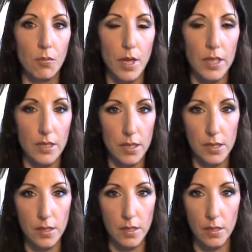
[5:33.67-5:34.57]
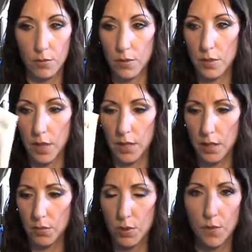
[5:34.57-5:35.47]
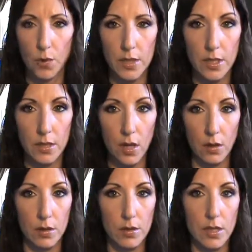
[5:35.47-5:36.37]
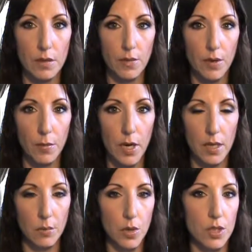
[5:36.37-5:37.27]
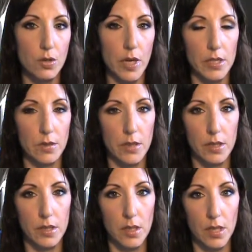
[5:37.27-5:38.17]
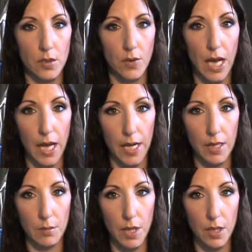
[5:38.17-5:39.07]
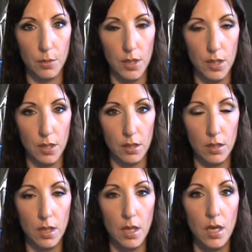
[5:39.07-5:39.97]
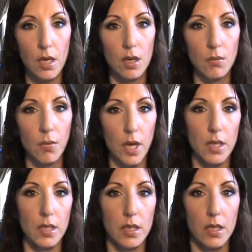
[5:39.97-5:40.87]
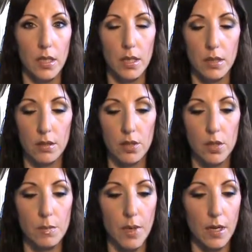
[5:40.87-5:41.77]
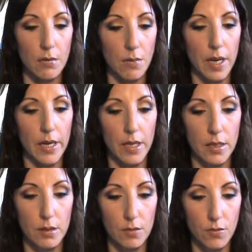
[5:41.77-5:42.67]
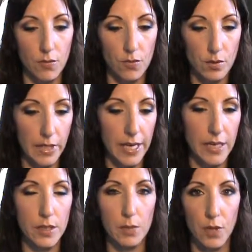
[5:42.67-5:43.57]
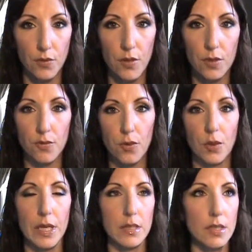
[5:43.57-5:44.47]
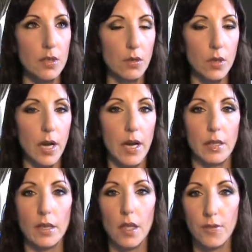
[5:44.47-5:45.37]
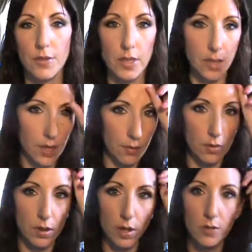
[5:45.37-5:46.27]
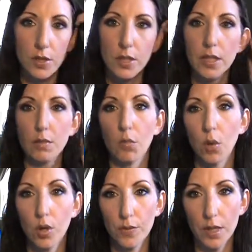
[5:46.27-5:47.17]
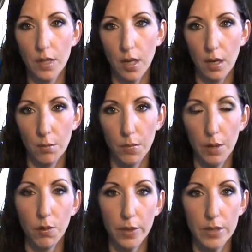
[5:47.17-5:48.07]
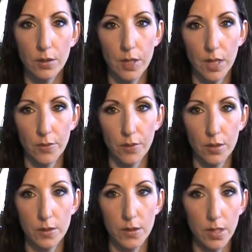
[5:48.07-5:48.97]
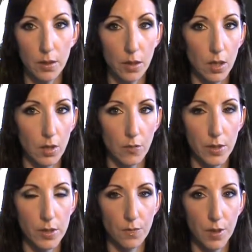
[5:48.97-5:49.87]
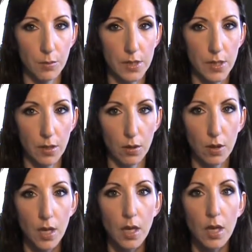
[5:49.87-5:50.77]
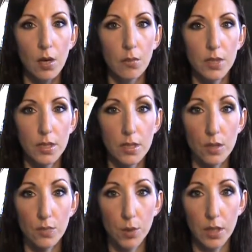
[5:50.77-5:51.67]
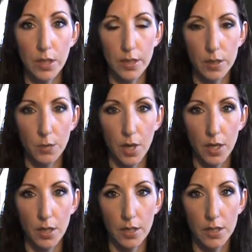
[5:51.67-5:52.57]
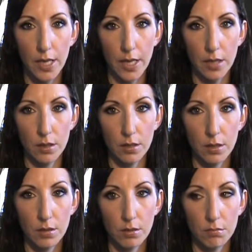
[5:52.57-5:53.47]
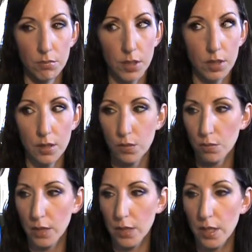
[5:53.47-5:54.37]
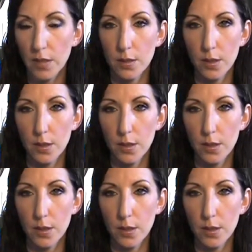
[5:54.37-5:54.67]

It doesn't. It was, I think it was fourteen dollars, and for a body moisturizer that's kind of high in my opinion, but it just made my legs, my feet feel like silk. I loved it. I would love to get more of it. Um, I will wait till they have a sale, a friends and family sale. But this is a really nice product, and it does what it says.